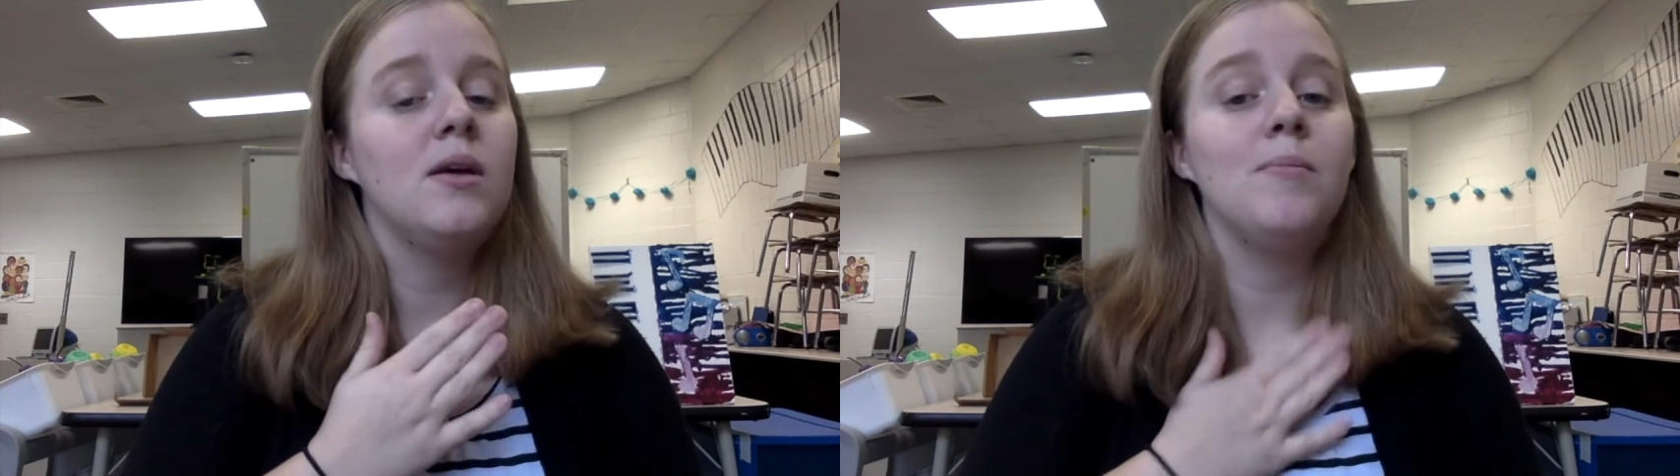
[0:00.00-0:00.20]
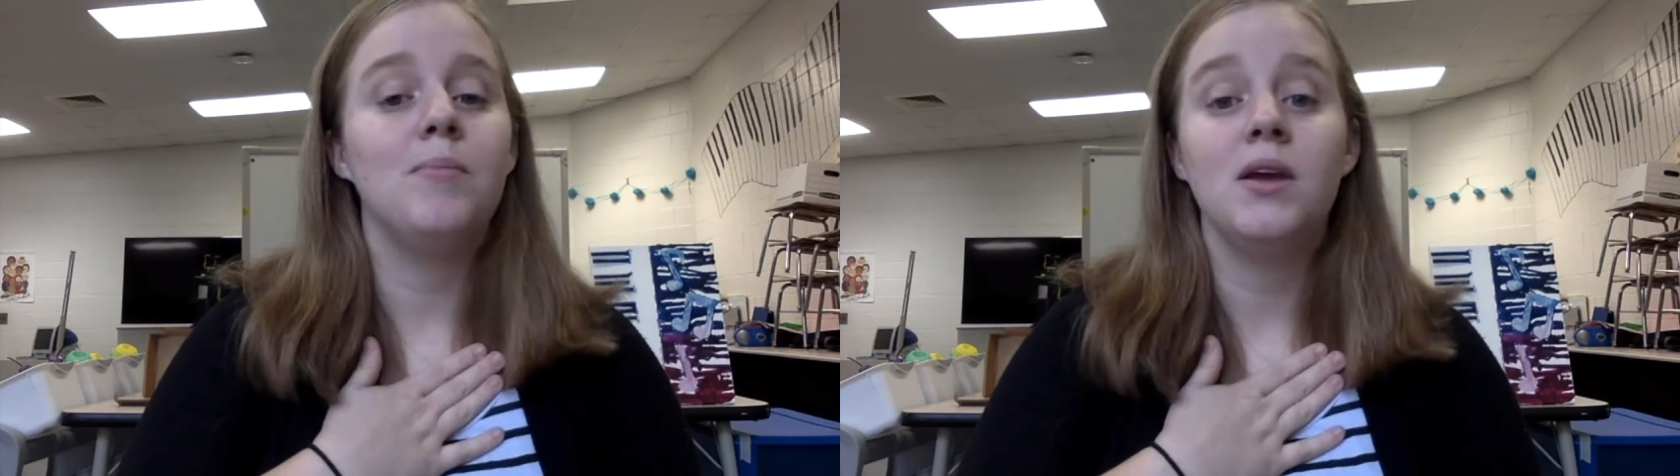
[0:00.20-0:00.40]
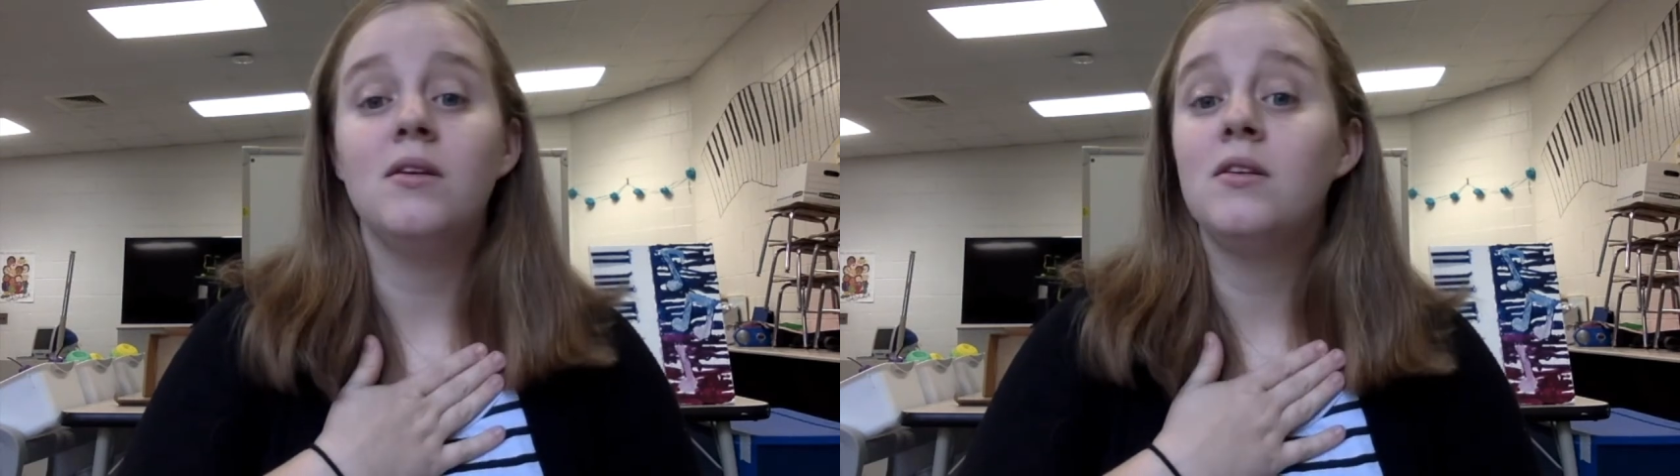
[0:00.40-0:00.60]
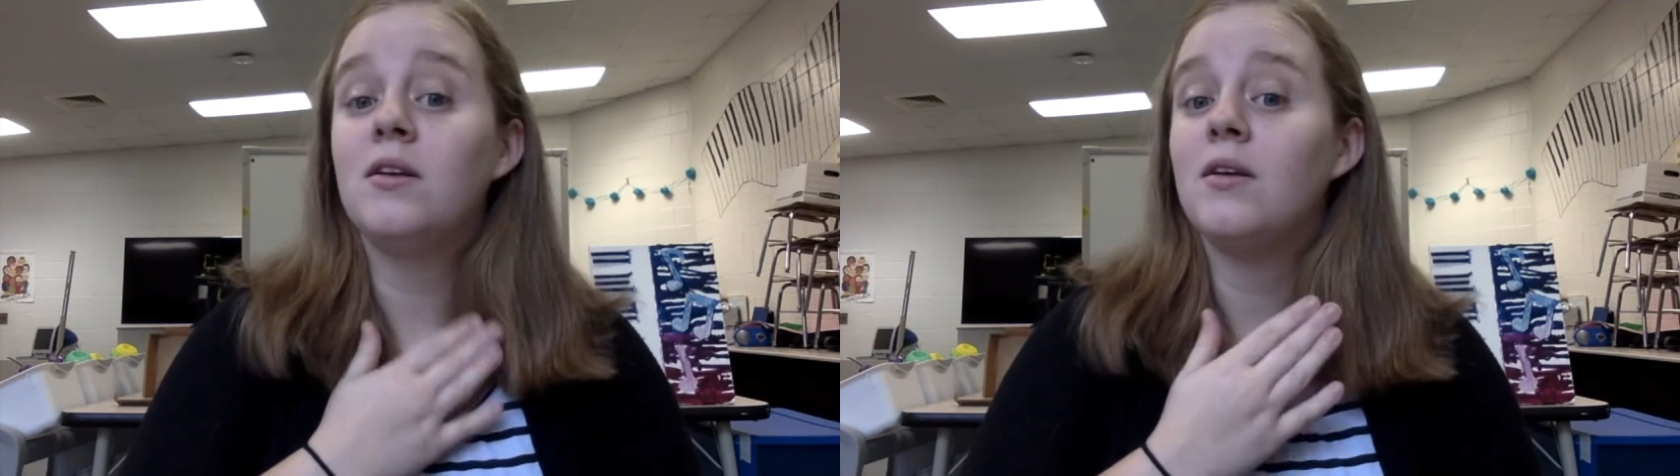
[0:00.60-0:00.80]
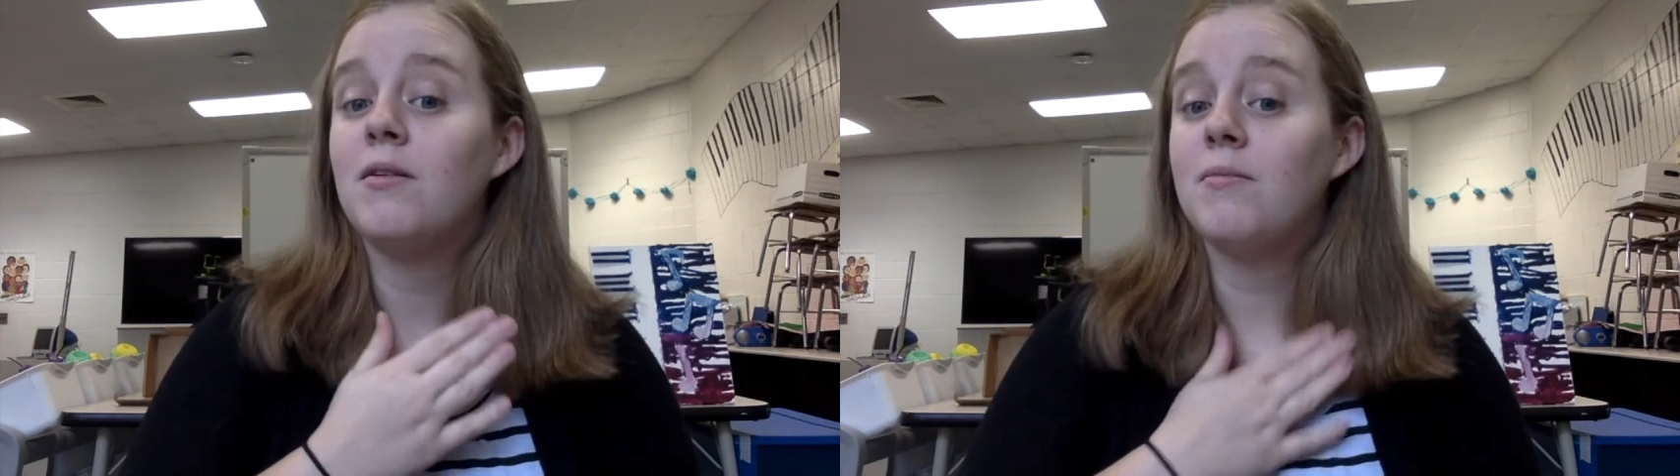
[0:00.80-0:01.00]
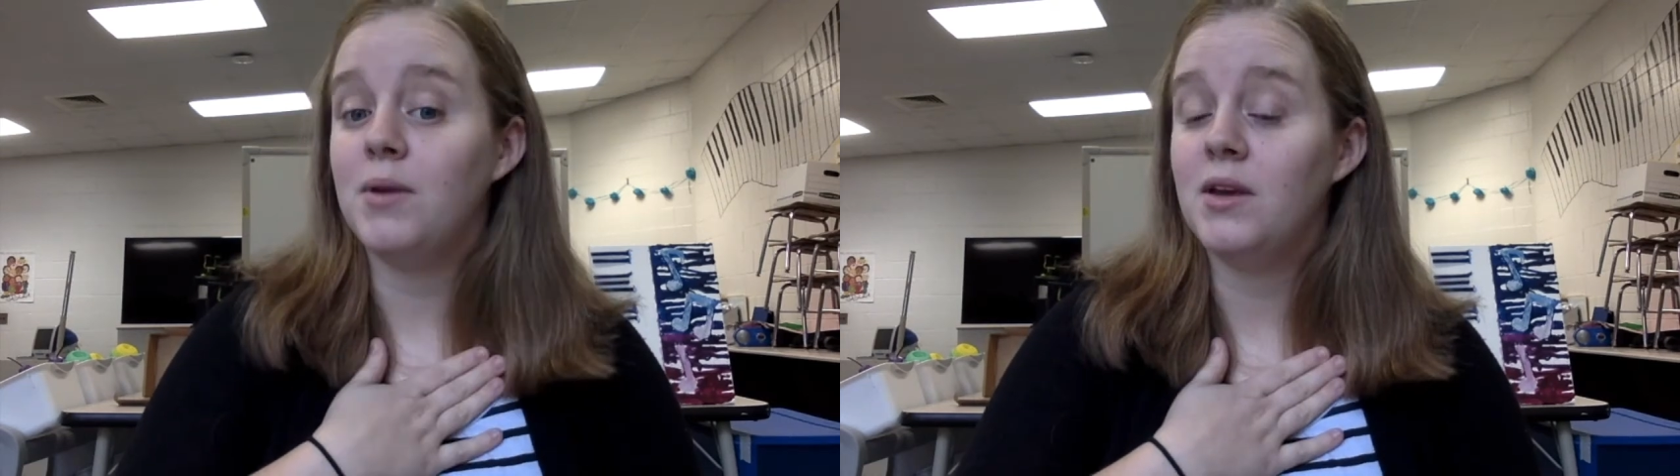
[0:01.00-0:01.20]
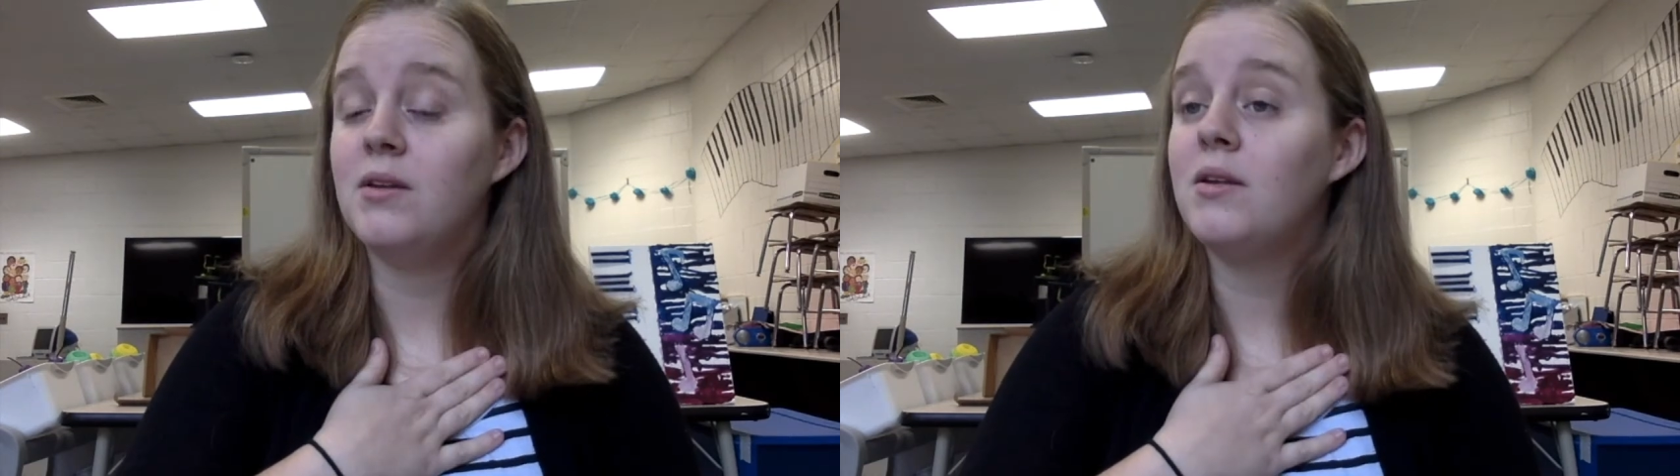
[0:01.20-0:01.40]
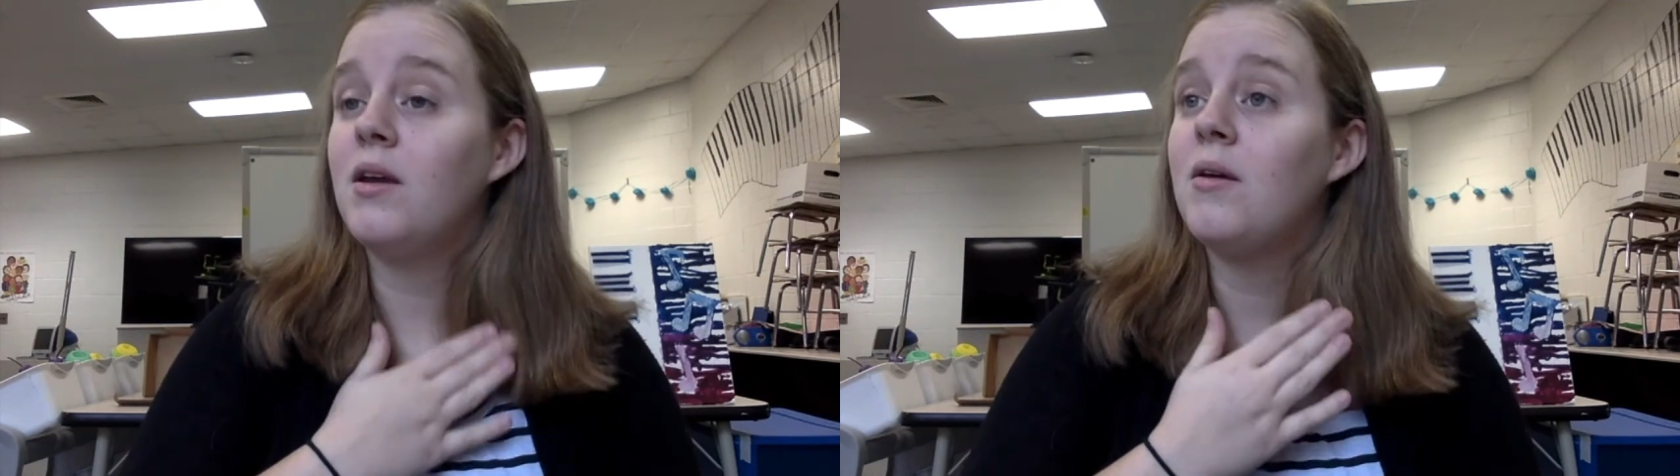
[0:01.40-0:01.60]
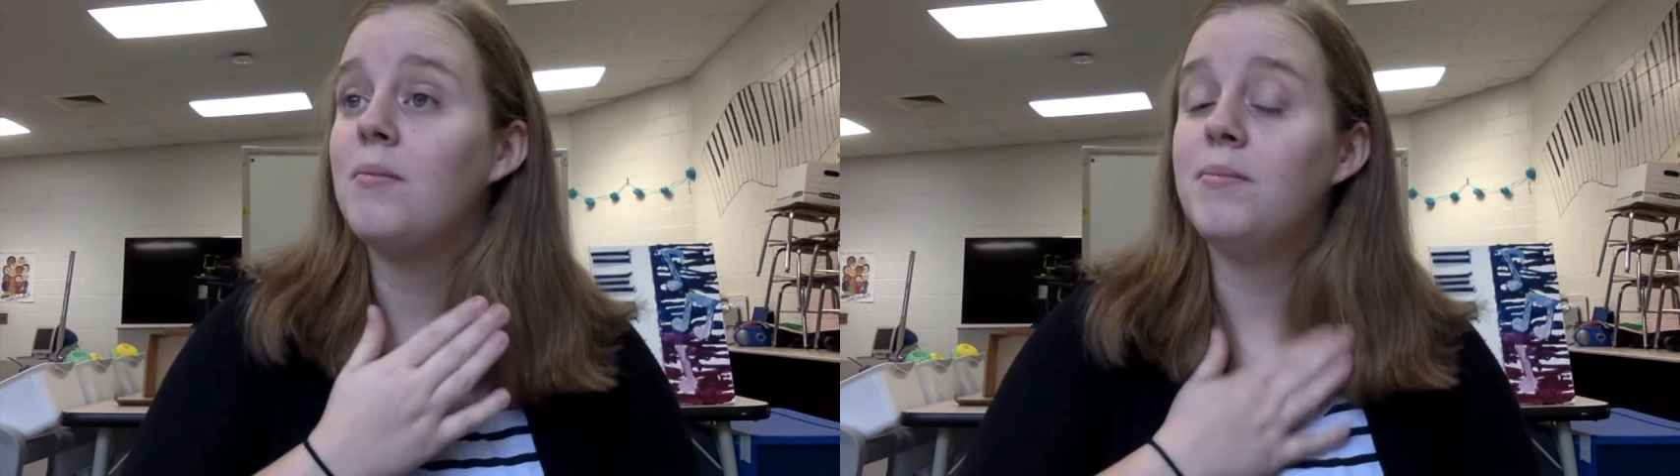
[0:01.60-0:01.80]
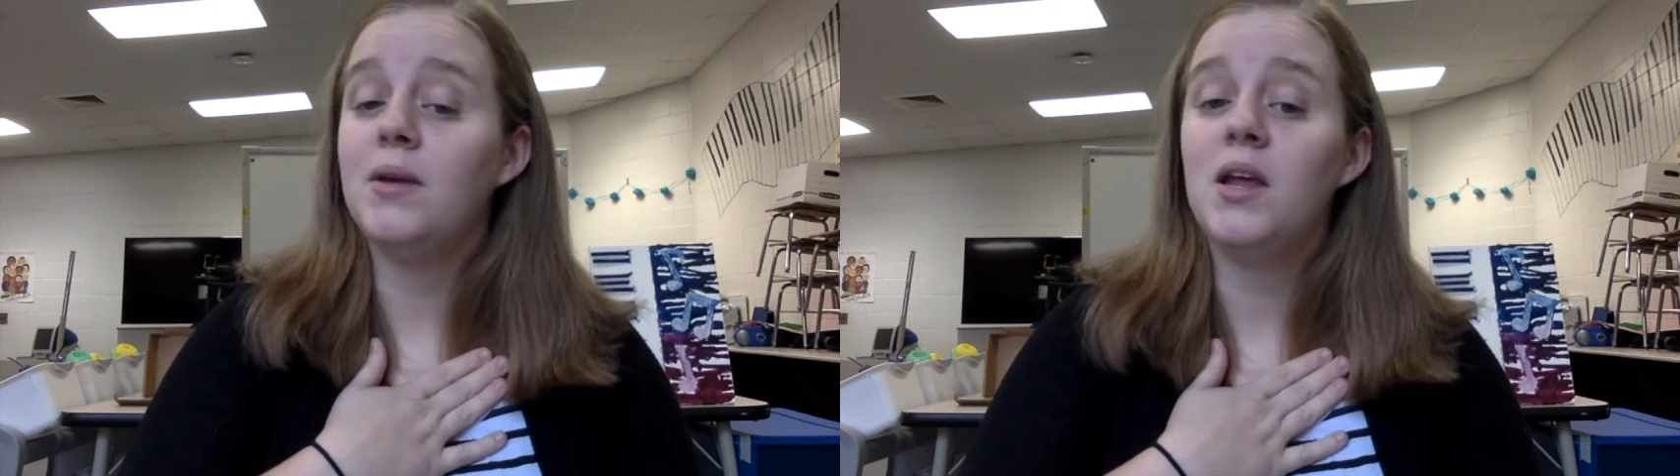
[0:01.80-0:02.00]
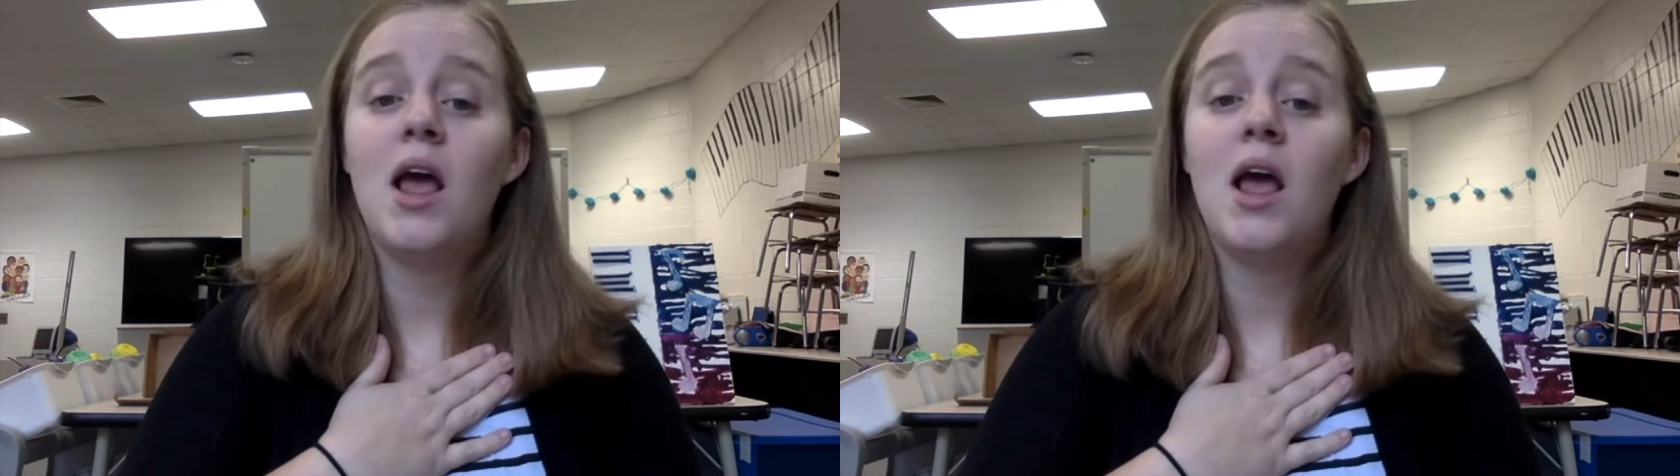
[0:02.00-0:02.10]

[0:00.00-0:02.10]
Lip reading: beat, beat, beat.